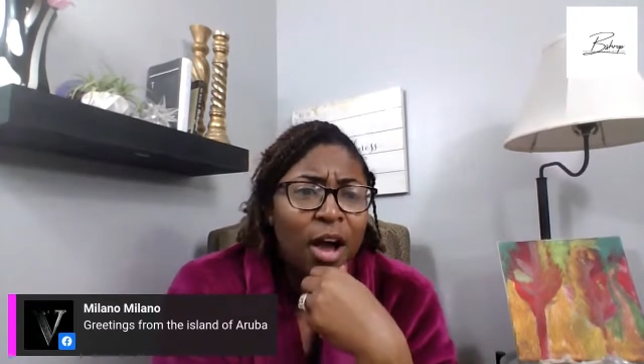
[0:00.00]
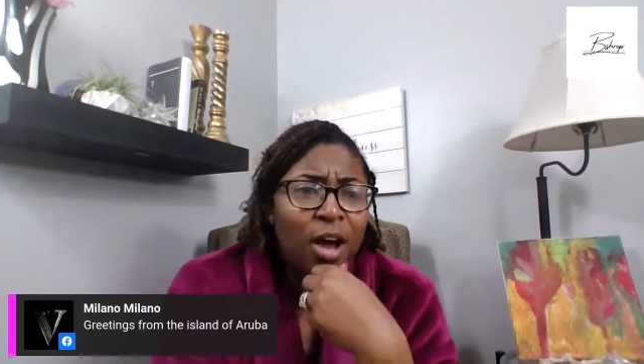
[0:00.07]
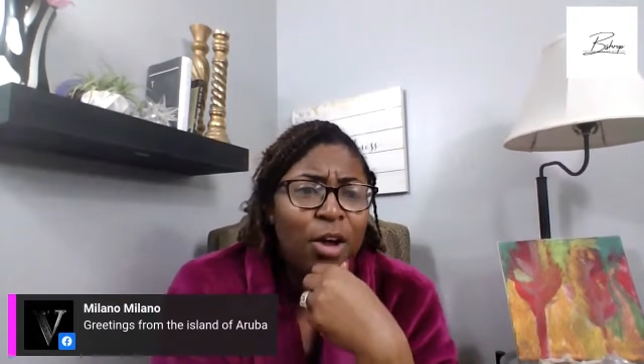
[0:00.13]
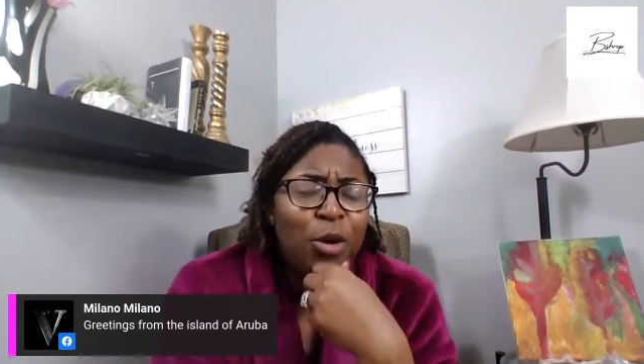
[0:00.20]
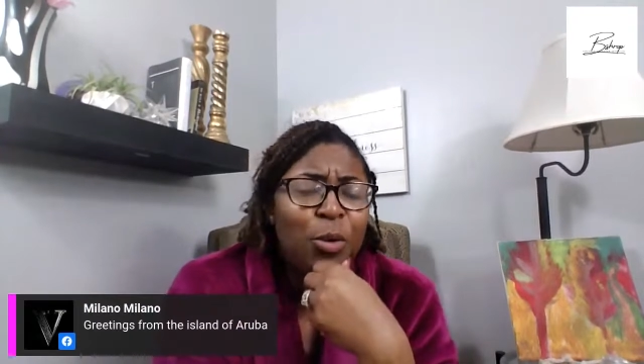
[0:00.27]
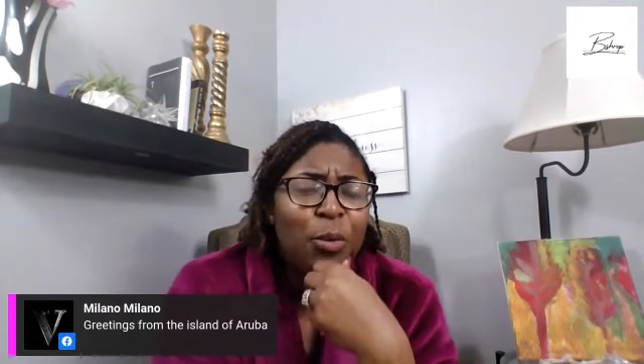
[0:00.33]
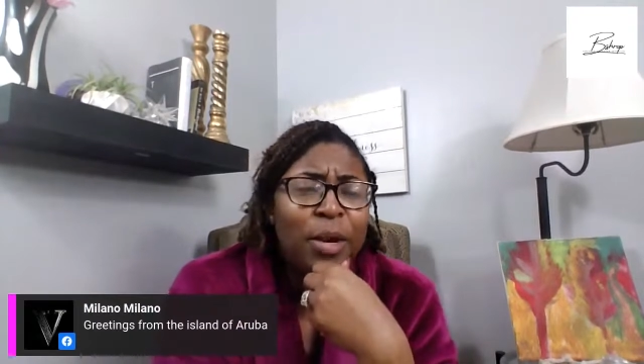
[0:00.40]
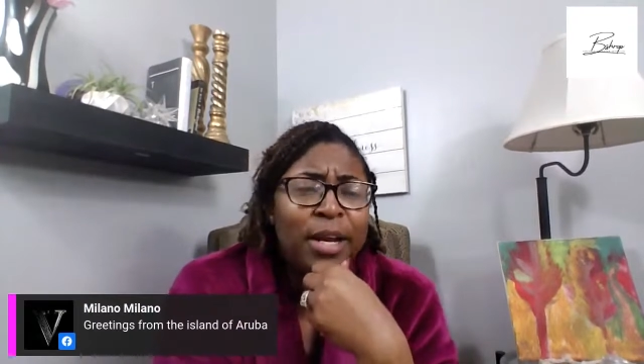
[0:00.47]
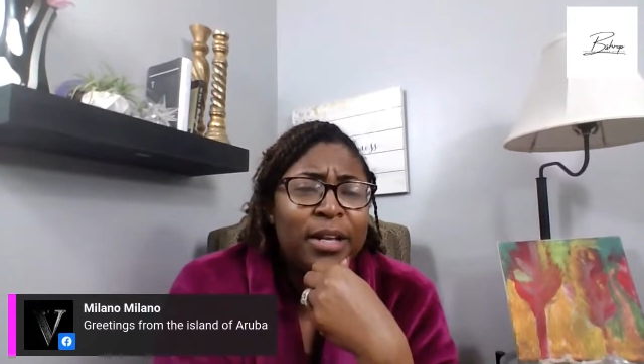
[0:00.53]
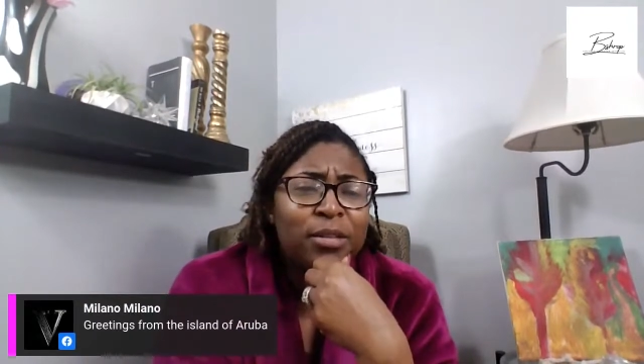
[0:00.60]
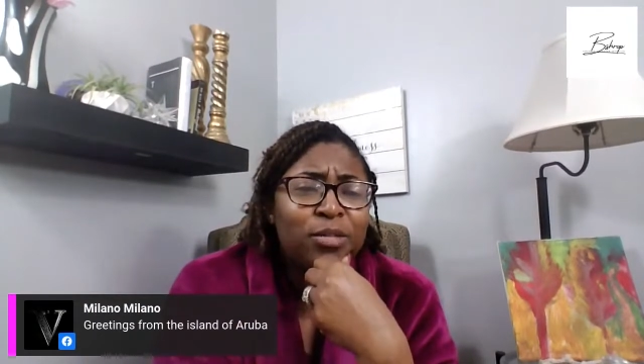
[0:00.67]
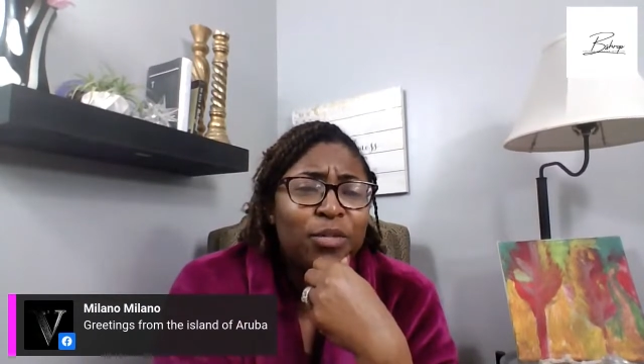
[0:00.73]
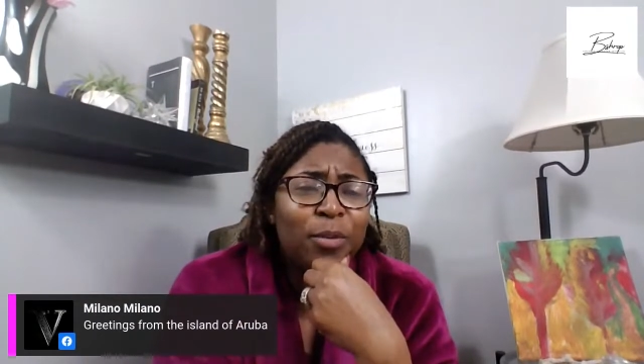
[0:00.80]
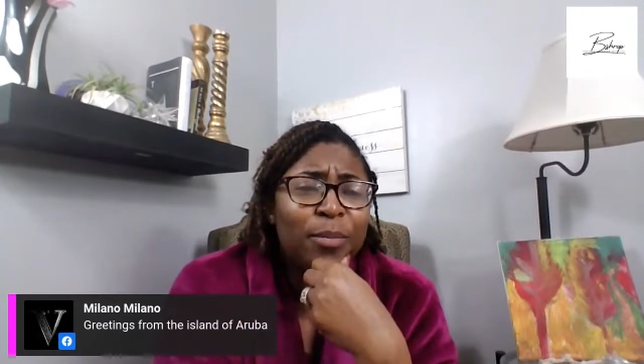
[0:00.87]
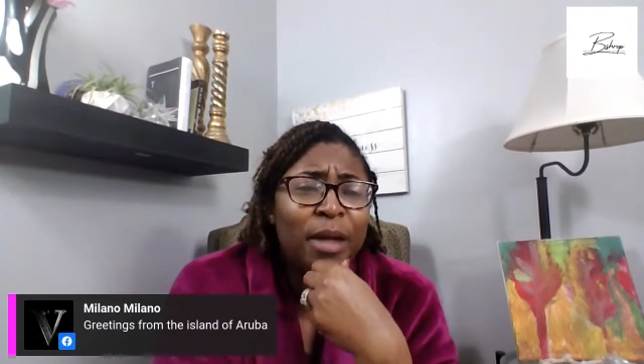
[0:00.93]

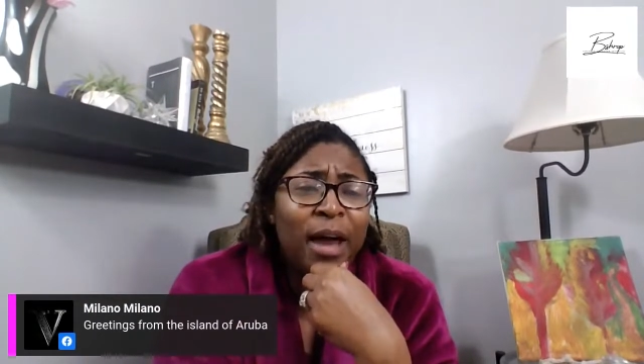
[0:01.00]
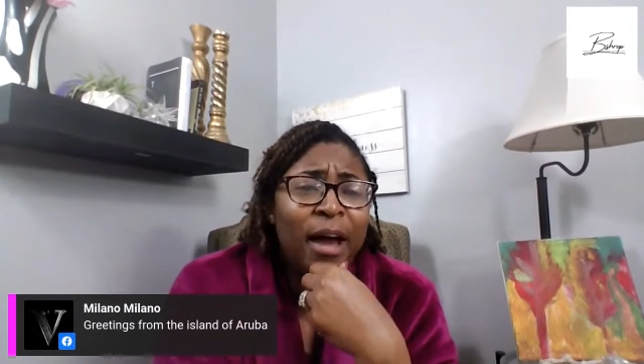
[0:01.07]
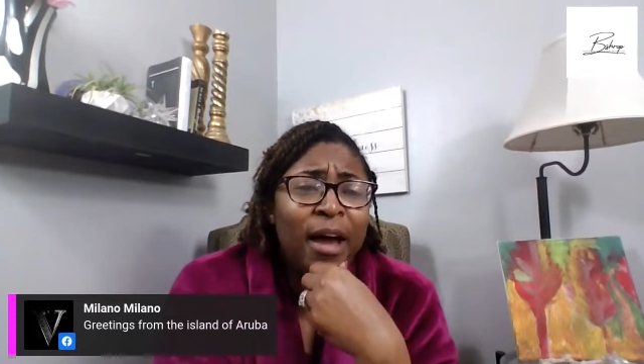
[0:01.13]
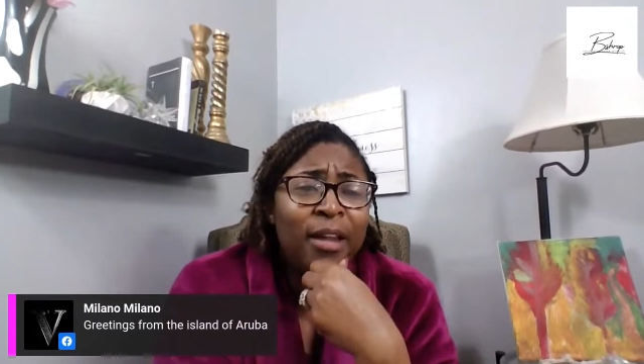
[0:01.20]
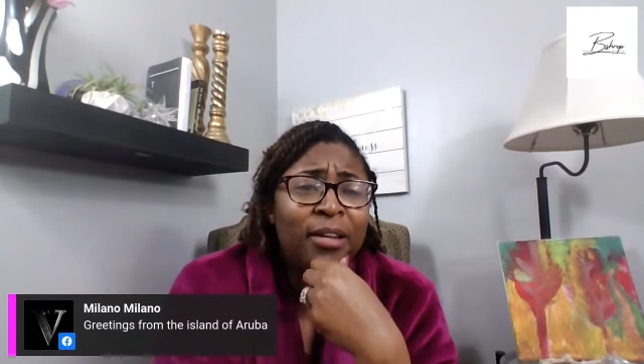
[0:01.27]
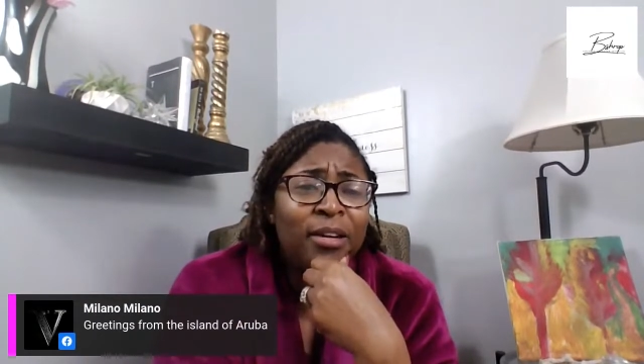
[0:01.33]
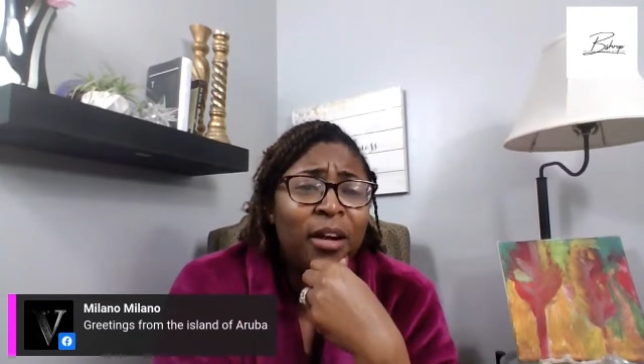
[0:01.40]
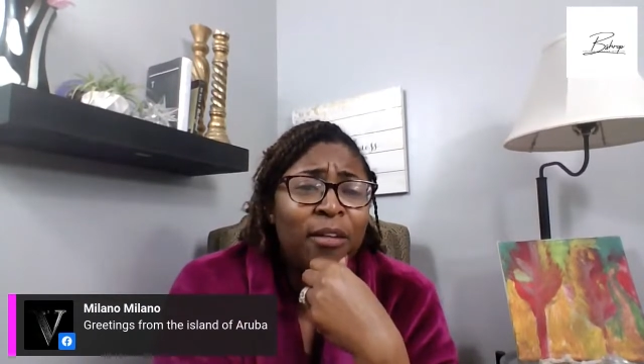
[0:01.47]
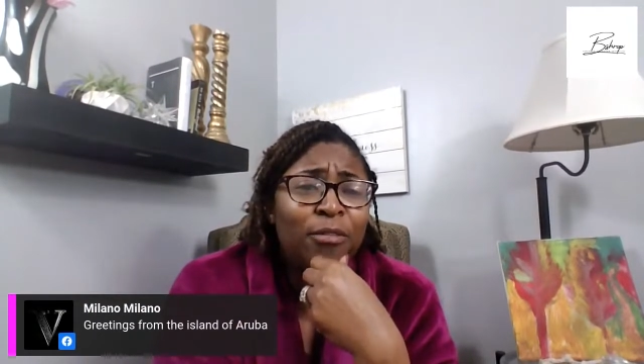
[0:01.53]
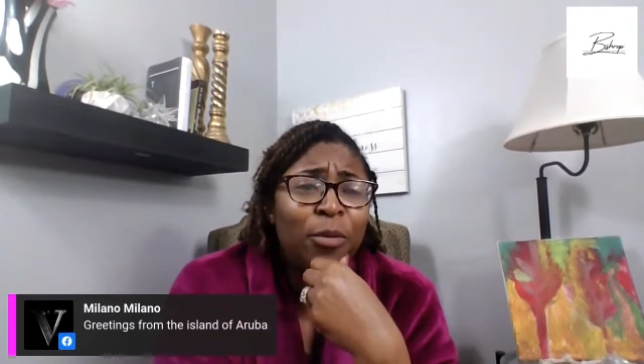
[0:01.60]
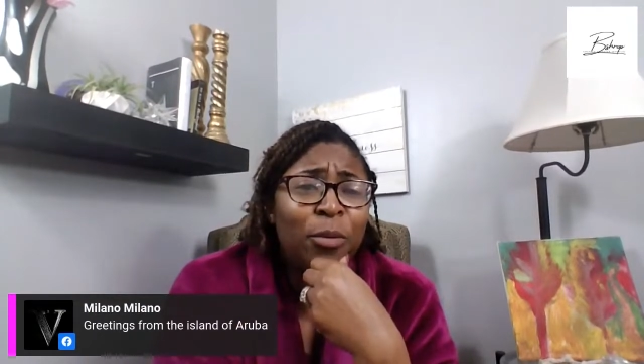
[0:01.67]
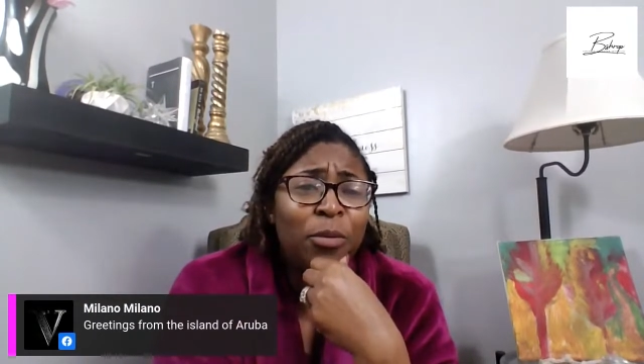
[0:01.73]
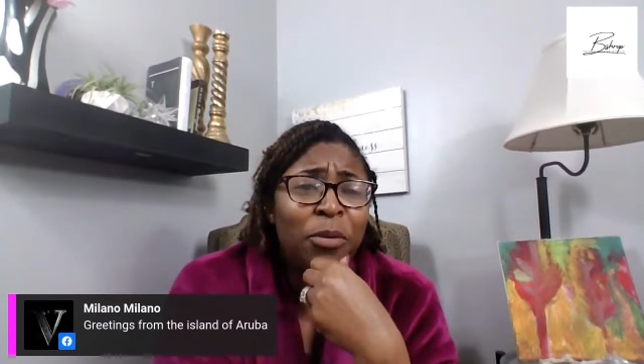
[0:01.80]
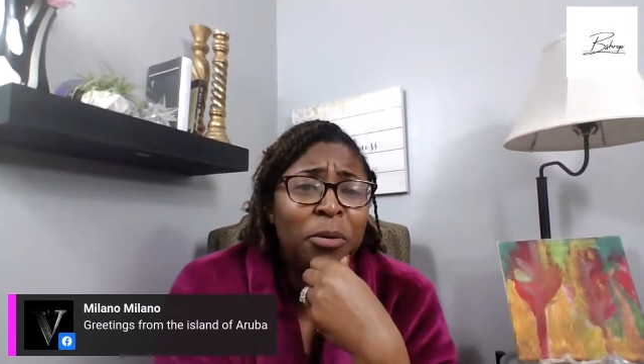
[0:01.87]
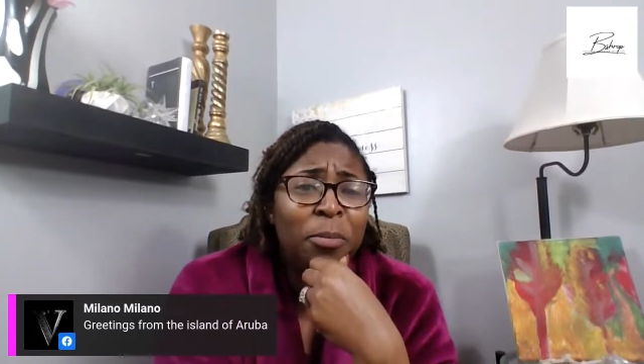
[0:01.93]
Greetings from the island of
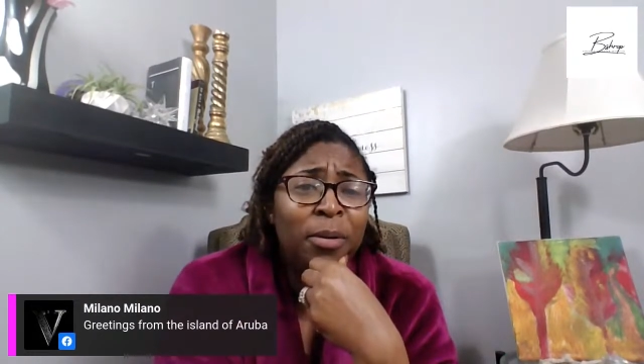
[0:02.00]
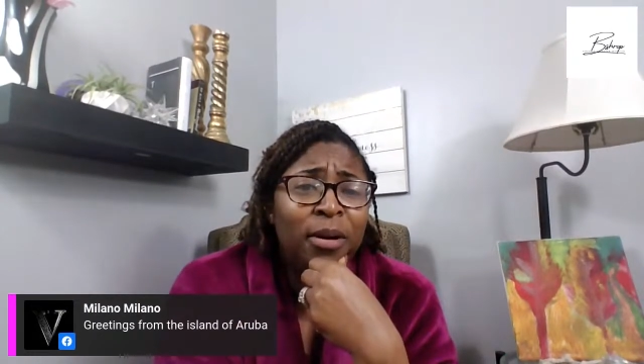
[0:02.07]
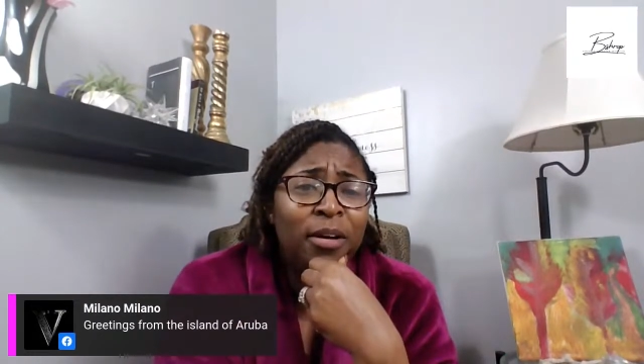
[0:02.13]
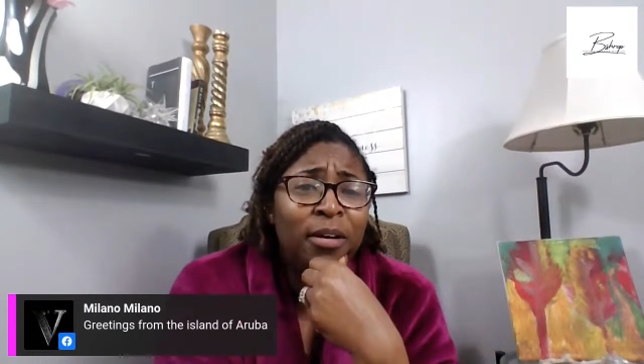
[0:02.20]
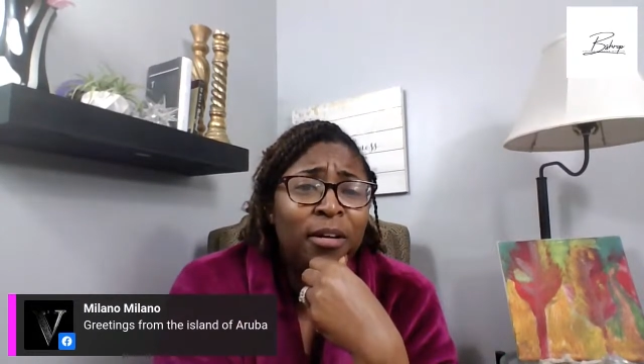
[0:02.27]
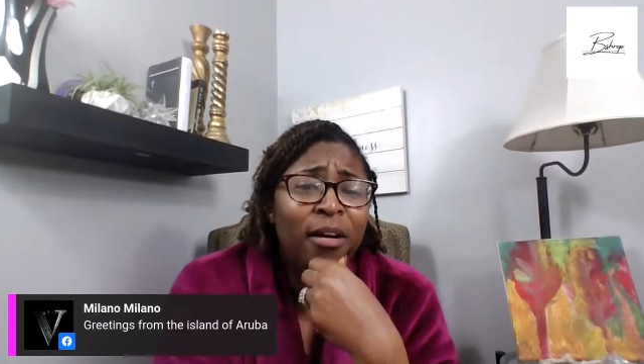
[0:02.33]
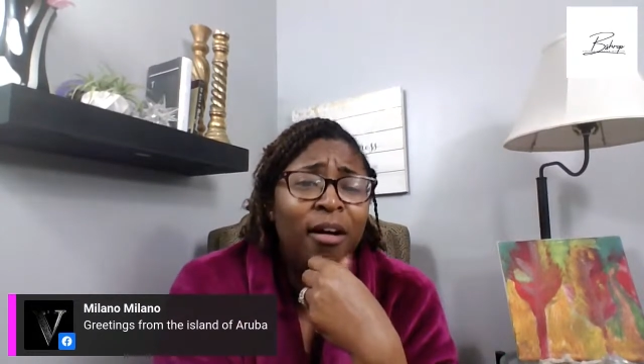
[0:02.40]
Aruba.